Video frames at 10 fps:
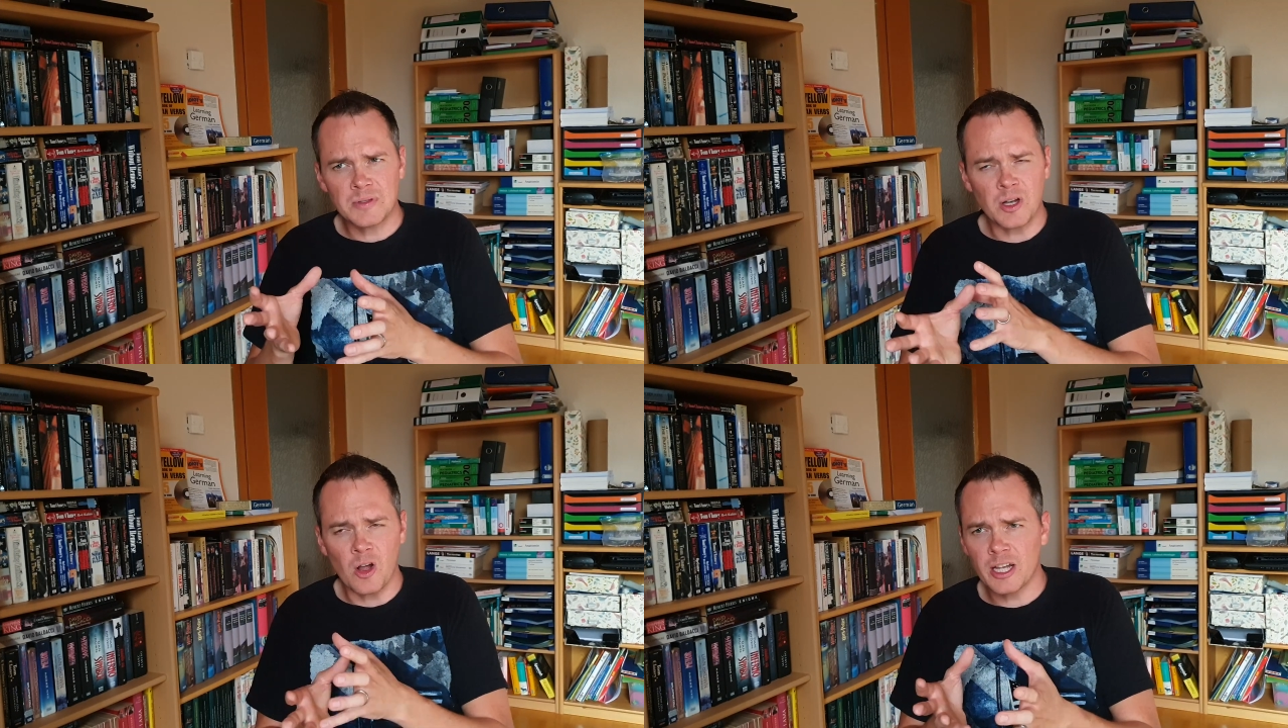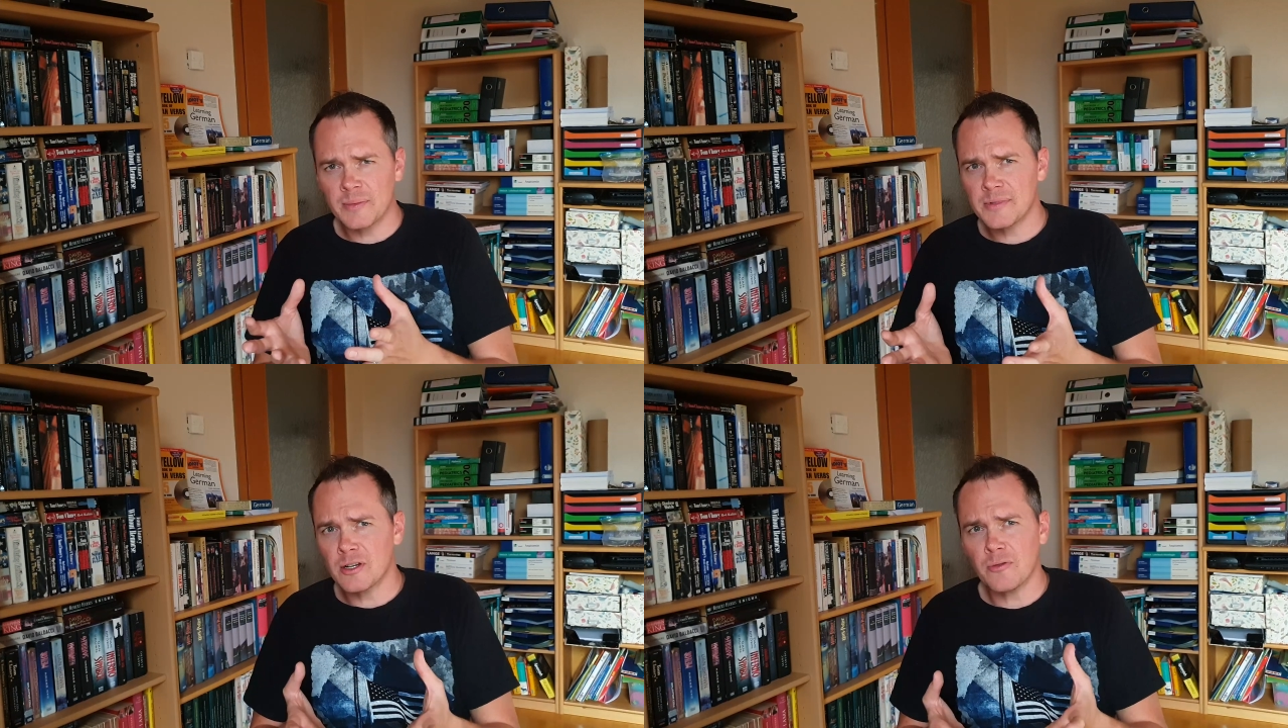calling
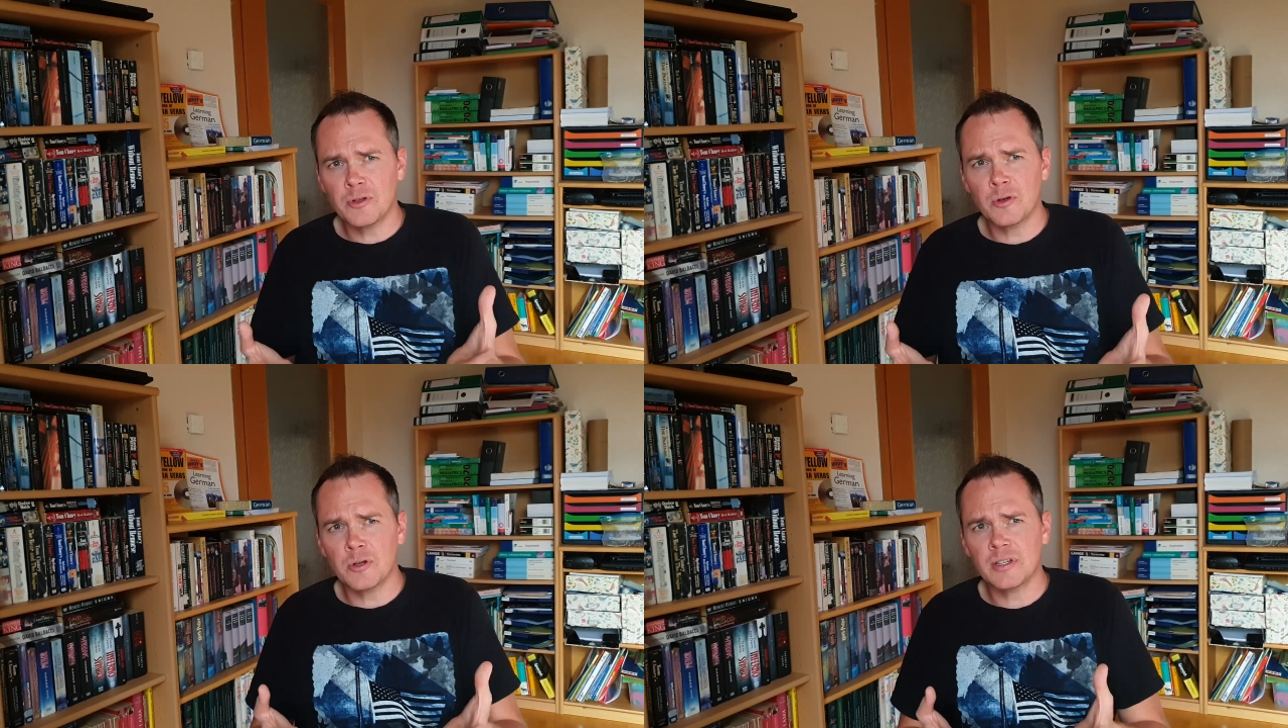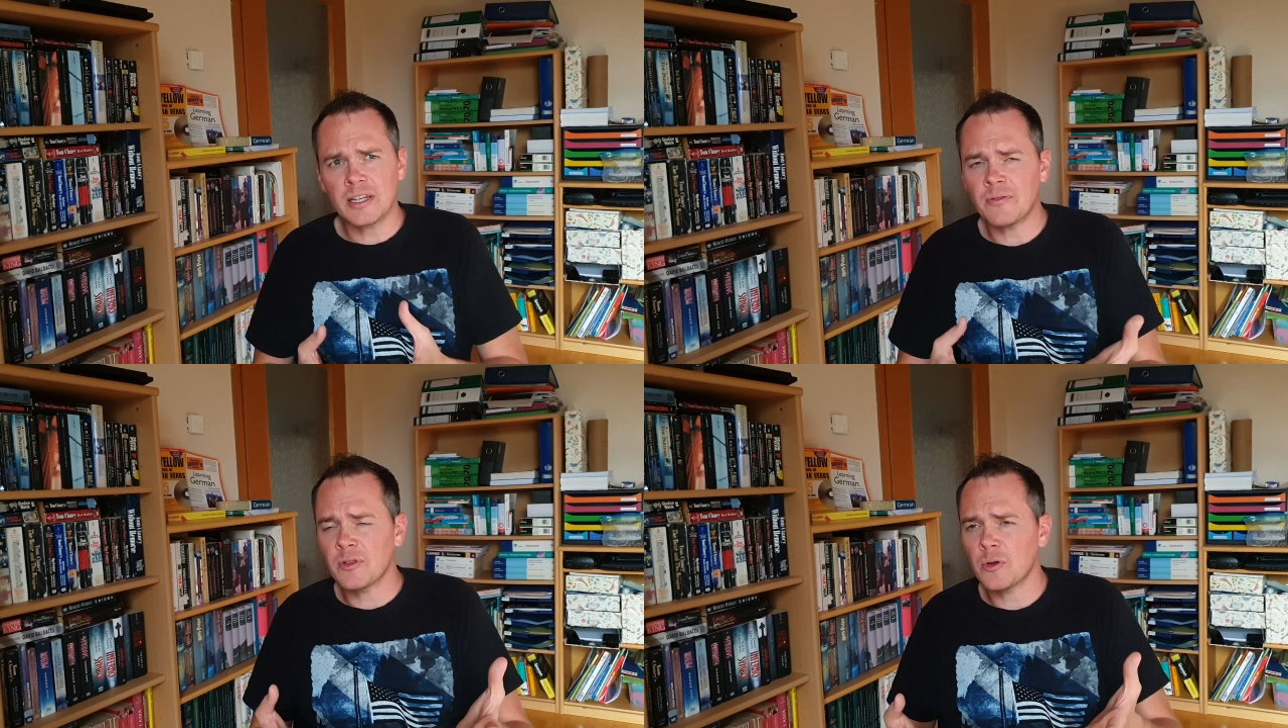himself a donut,
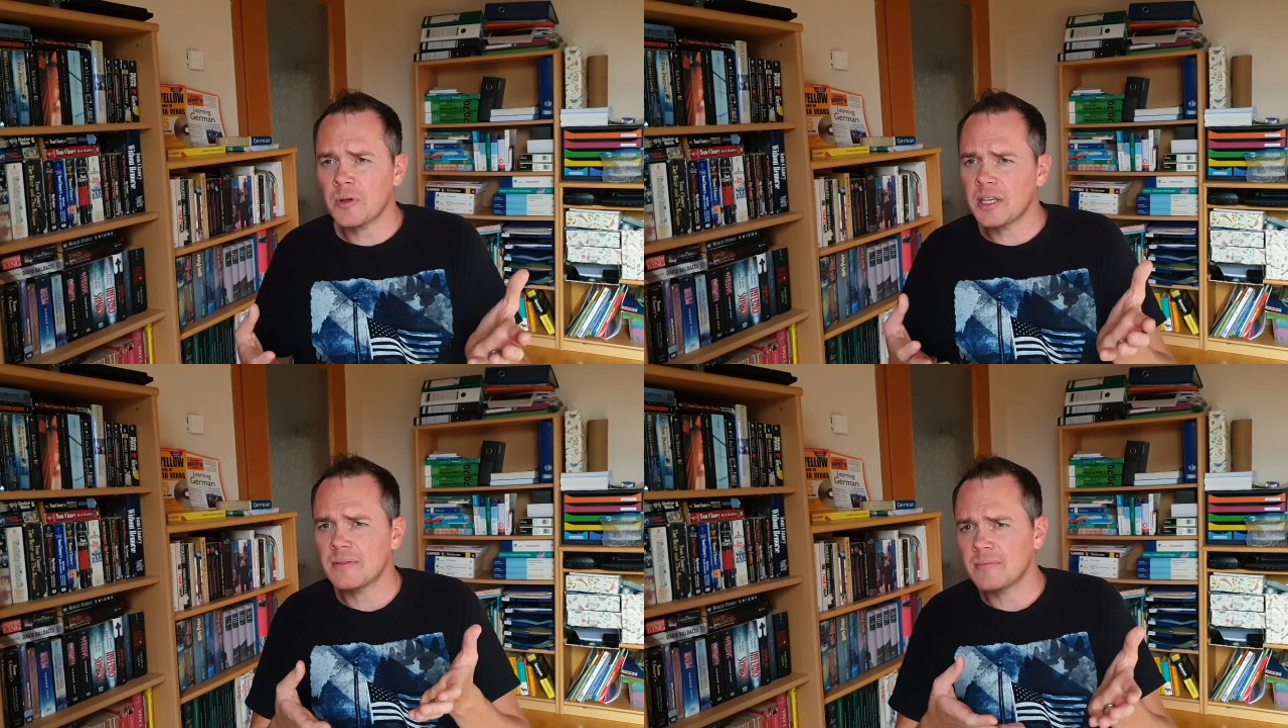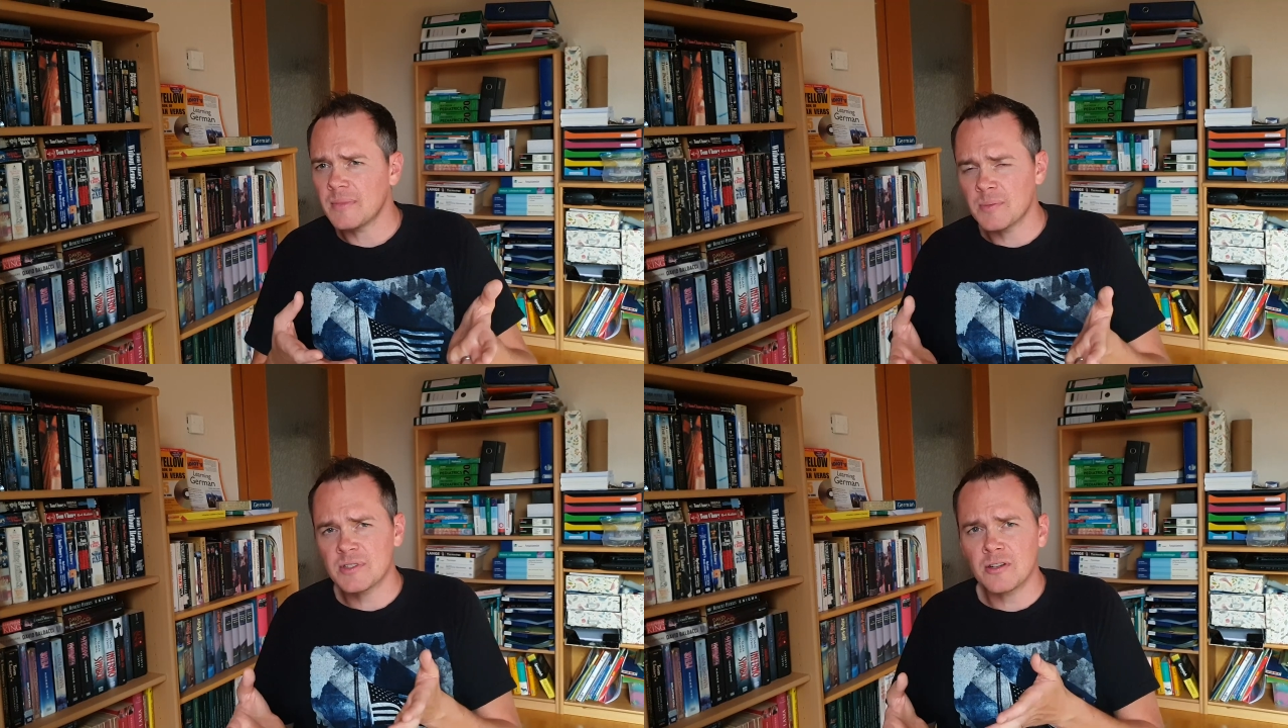even though he
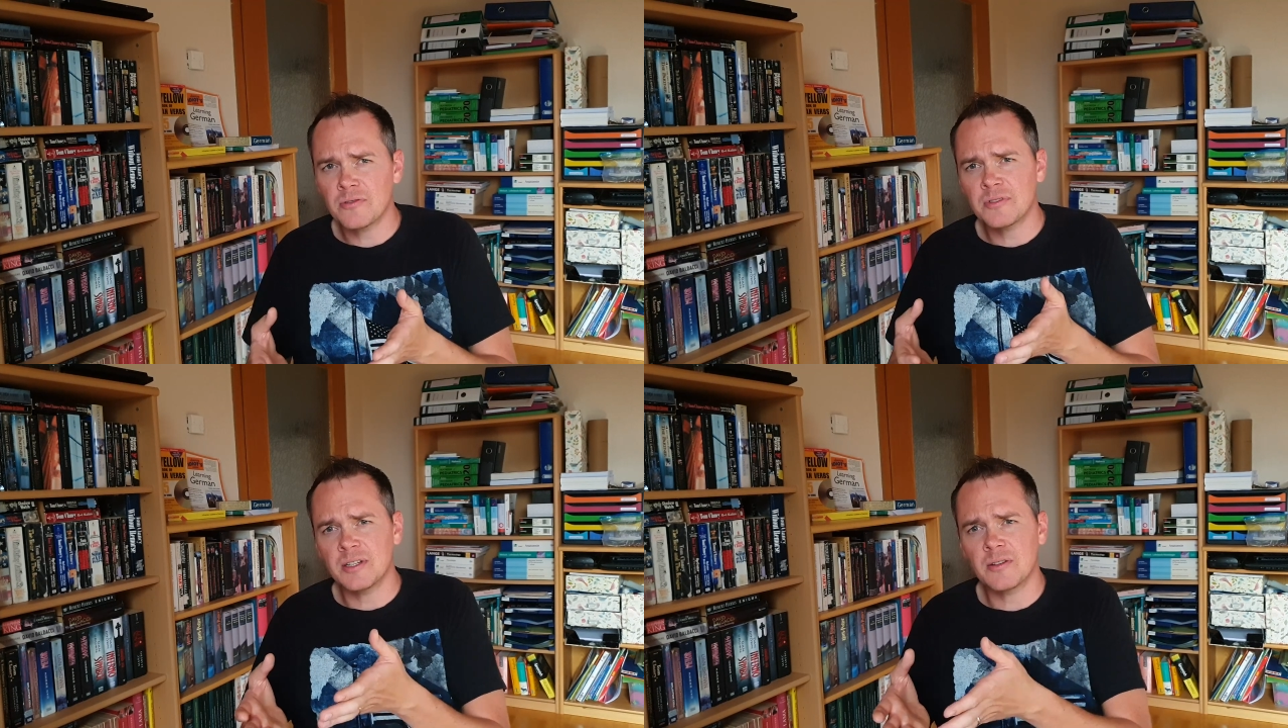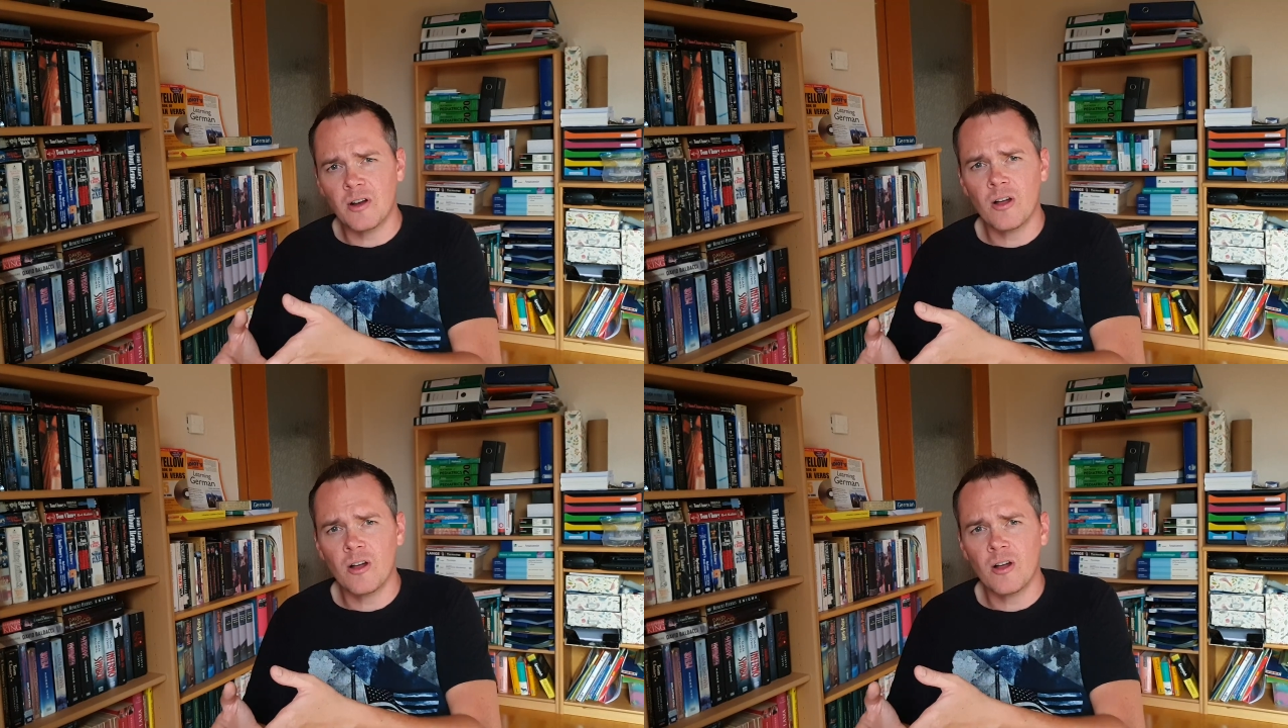himself didn't